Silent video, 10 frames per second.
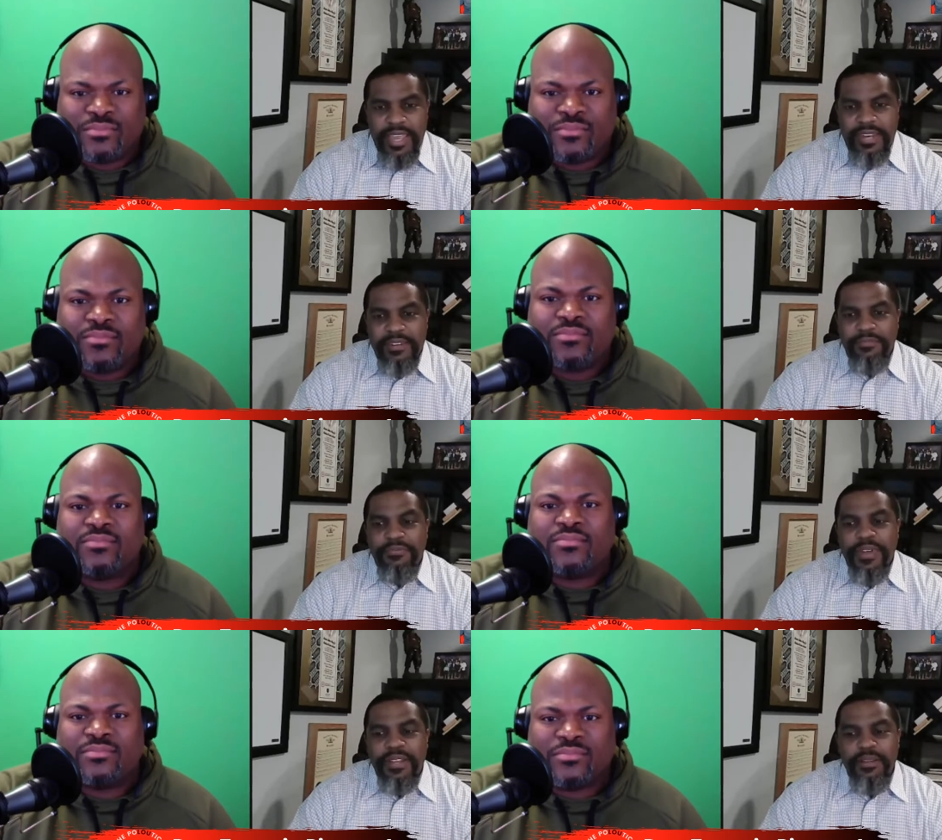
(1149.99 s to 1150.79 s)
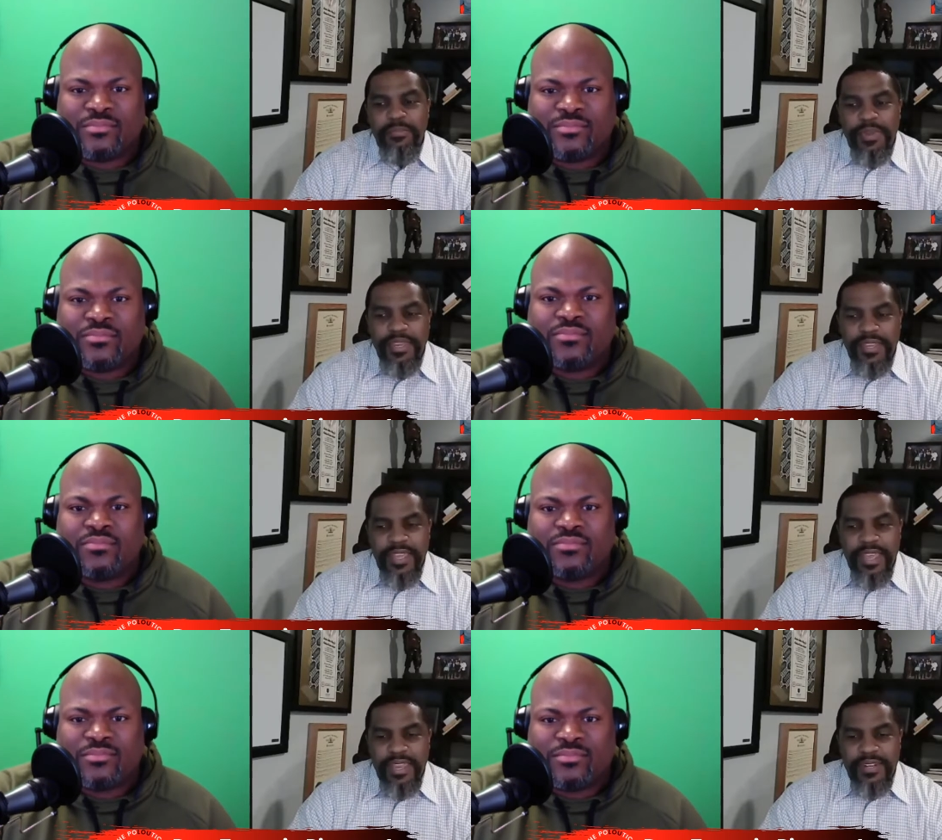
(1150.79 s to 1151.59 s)
Speaker 1: and
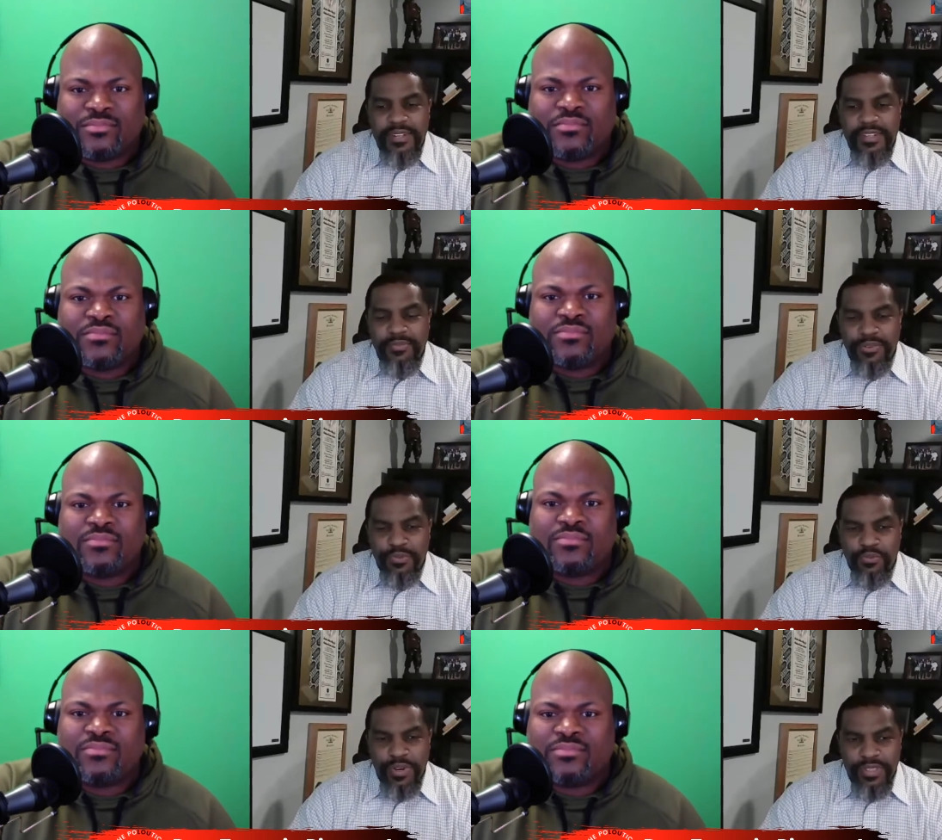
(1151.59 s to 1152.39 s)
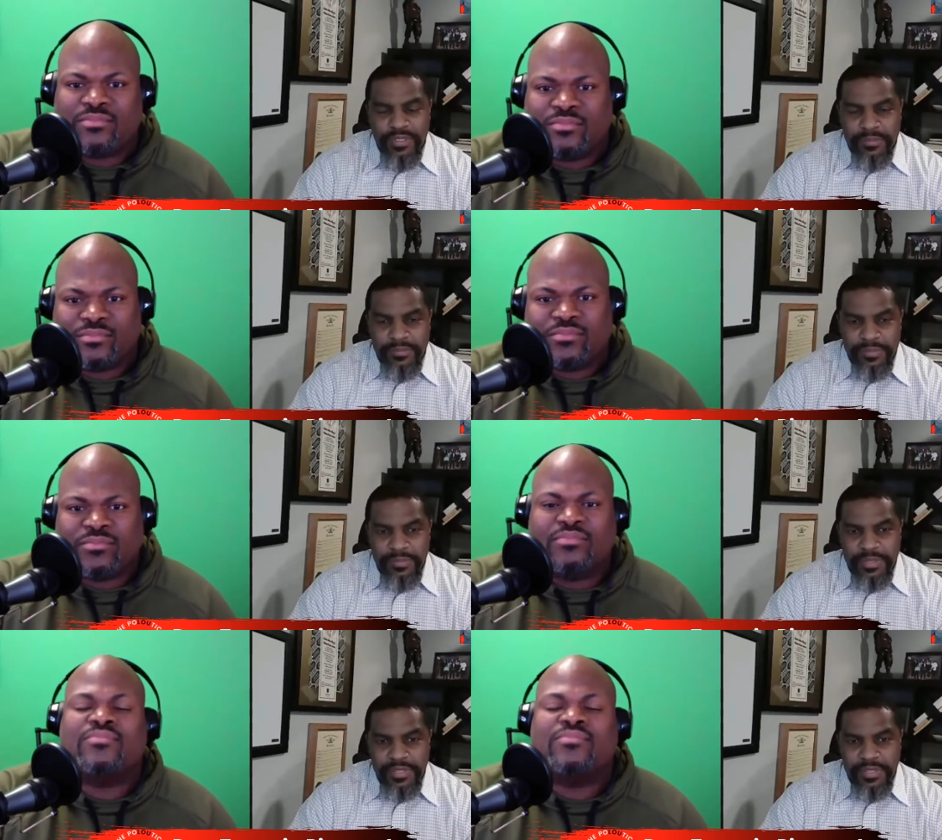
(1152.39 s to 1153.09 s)
developing a different rhythm